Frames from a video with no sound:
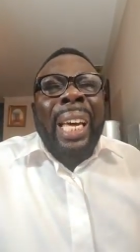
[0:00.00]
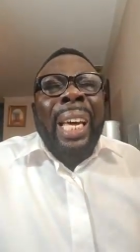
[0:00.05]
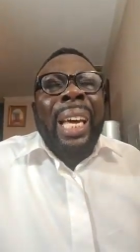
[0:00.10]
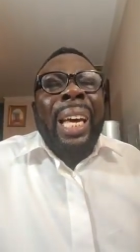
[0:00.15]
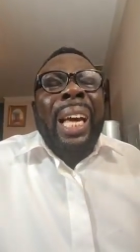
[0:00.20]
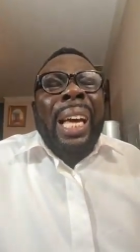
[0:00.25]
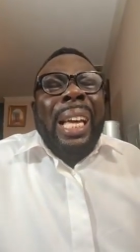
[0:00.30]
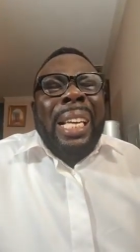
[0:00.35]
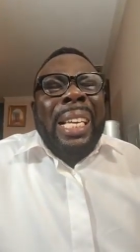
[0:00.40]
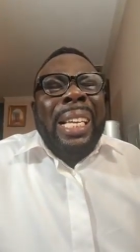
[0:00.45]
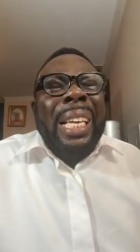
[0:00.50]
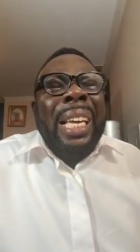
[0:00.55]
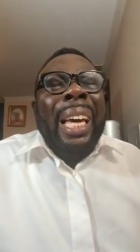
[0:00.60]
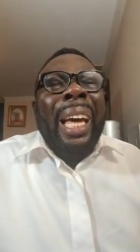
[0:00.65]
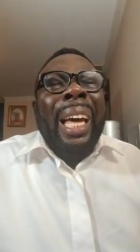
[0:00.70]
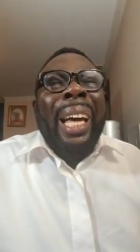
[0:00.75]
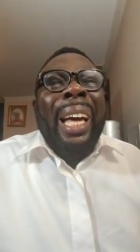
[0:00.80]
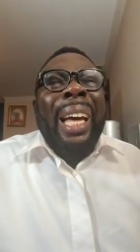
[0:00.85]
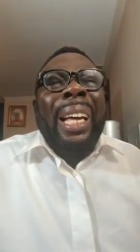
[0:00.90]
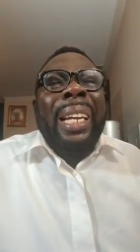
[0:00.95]
hey,
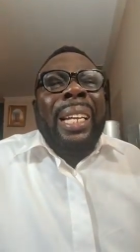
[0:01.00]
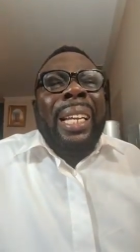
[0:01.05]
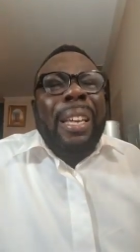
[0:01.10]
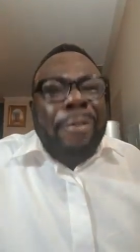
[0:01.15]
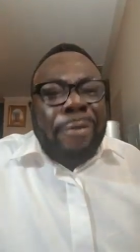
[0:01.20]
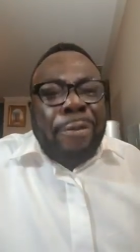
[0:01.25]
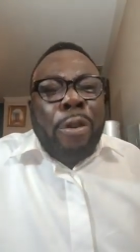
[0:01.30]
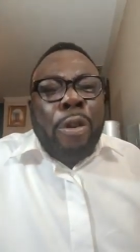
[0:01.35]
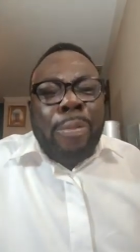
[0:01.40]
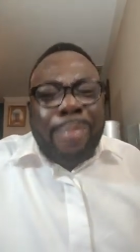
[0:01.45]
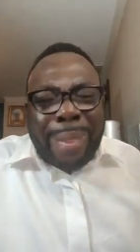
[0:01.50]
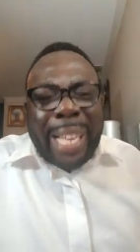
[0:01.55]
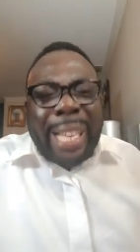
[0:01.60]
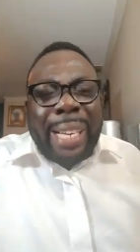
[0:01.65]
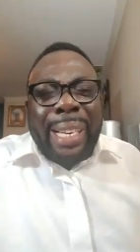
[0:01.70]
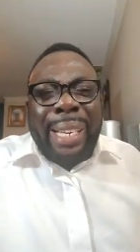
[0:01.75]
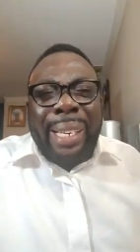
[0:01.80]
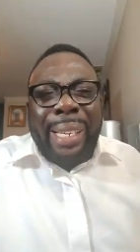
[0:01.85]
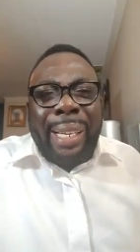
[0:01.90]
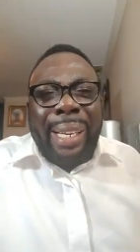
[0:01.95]
uh, evil
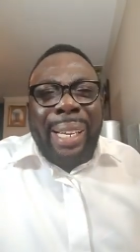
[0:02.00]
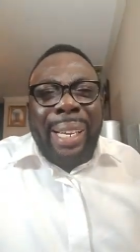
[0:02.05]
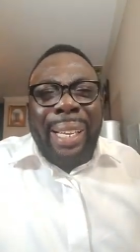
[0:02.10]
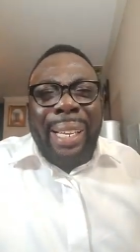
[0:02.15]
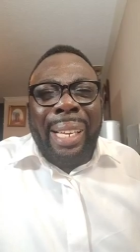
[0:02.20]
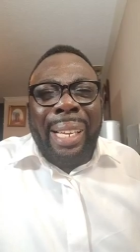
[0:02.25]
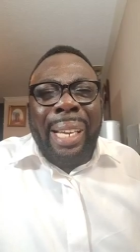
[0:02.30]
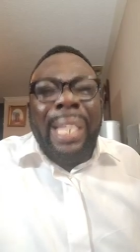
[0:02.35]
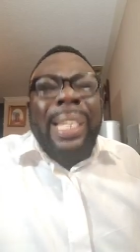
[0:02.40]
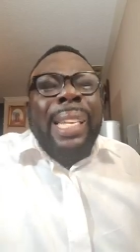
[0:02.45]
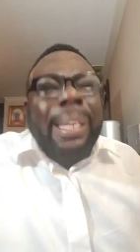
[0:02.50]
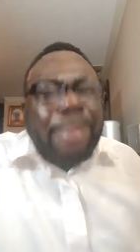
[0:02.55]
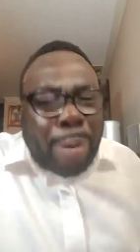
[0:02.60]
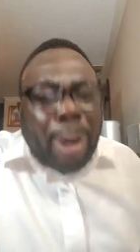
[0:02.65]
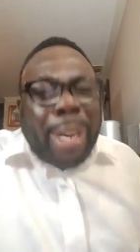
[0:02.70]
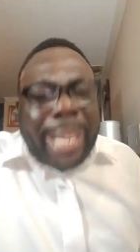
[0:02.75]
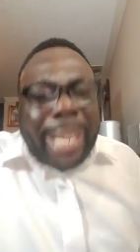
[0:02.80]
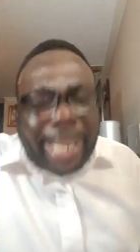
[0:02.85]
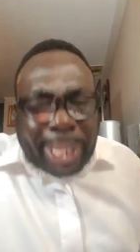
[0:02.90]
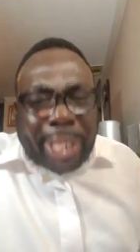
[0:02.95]
men,
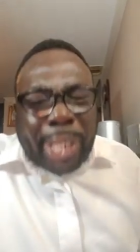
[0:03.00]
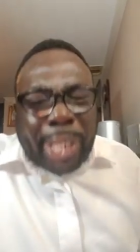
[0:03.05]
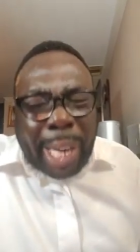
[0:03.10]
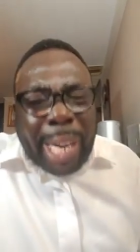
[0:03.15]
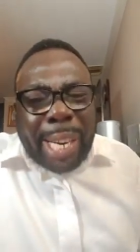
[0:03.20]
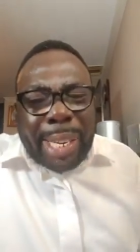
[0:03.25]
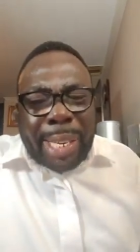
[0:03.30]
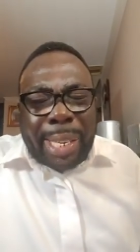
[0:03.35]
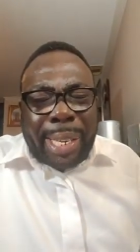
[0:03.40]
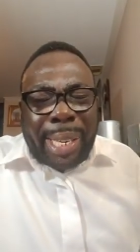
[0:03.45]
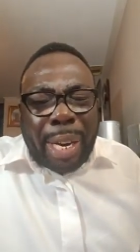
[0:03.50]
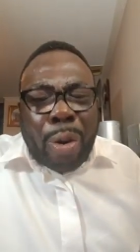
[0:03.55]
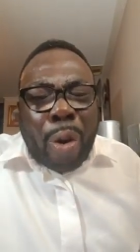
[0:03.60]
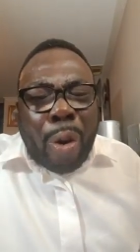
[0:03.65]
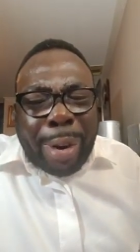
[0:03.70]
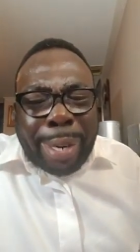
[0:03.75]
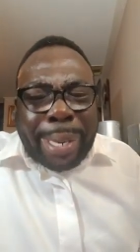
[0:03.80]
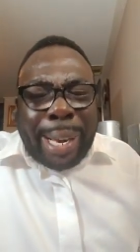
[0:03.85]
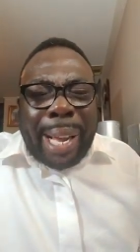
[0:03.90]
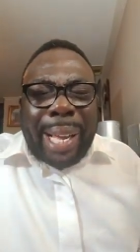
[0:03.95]
demonic shrines and
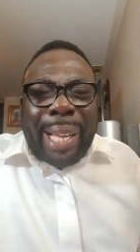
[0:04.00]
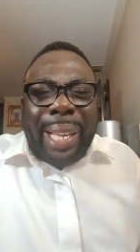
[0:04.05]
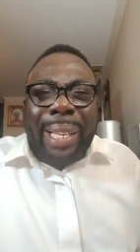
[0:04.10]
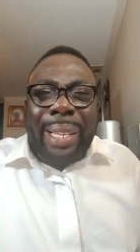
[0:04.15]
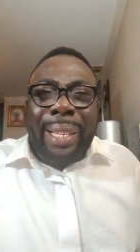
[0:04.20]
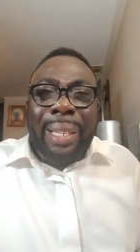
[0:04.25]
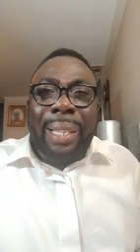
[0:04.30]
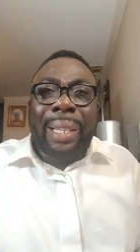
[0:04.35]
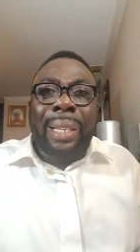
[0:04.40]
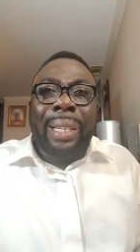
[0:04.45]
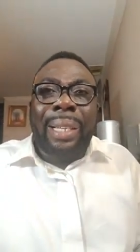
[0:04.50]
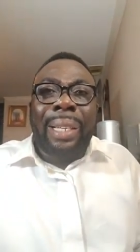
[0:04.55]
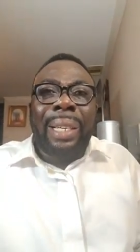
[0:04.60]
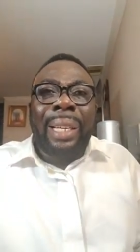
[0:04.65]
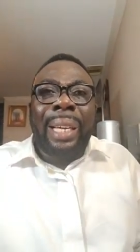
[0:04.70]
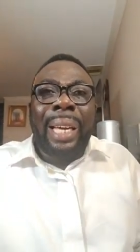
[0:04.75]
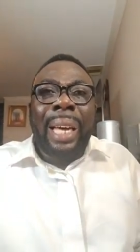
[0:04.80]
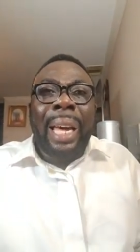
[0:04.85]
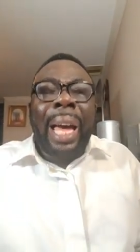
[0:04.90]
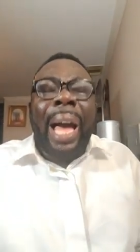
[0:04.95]
altar
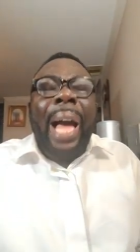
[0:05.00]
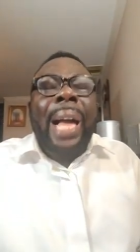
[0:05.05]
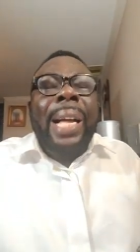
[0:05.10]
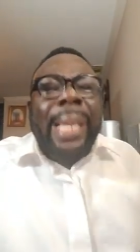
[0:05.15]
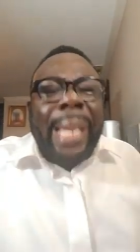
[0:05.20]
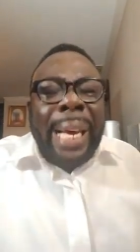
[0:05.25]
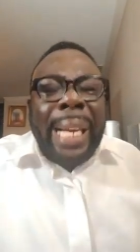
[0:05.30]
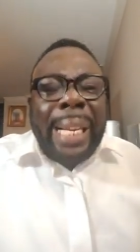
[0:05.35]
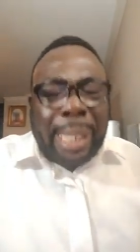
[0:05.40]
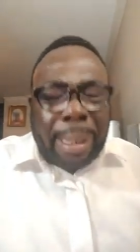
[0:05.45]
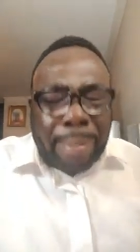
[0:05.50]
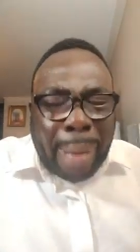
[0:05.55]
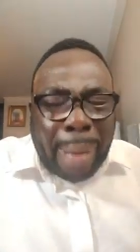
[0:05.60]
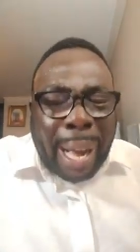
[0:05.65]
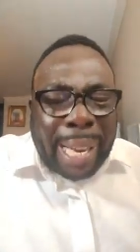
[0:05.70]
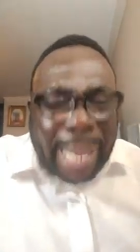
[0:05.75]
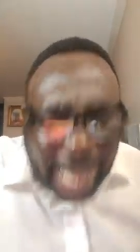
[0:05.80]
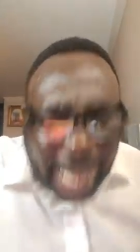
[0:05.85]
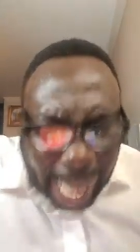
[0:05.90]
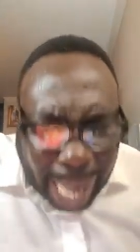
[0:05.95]
against
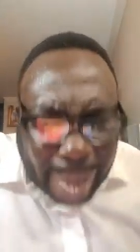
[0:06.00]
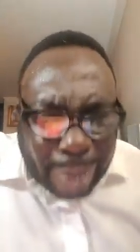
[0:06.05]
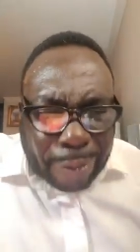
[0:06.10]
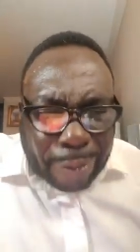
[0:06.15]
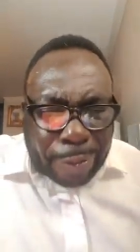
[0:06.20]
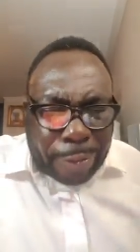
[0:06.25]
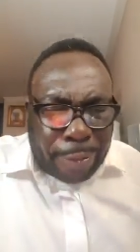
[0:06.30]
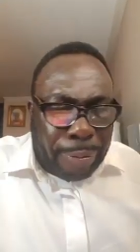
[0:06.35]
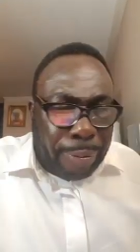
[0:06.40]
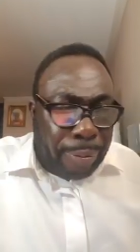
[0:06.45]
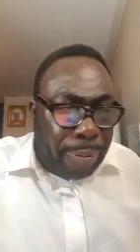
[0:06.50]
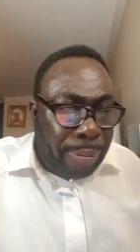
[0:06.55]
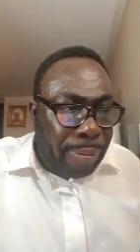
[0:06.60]
my life,